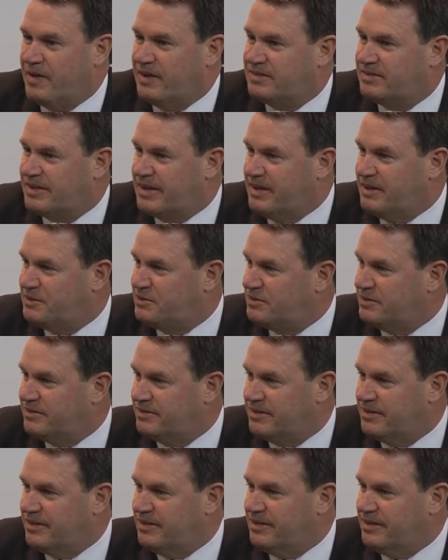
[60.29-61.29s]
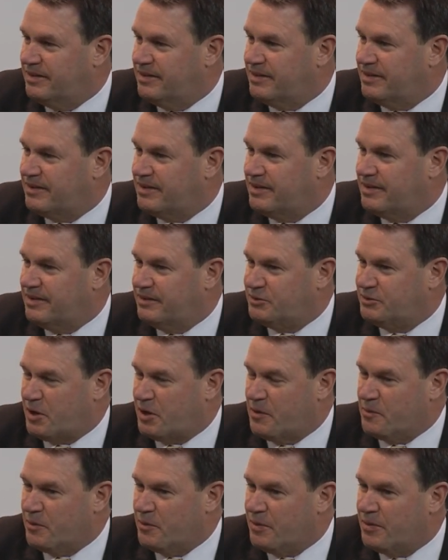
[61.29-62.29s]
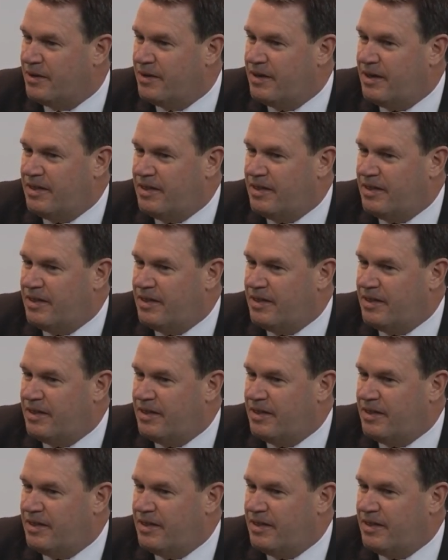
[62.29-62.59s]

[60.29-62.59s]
investigations in, uh, in general,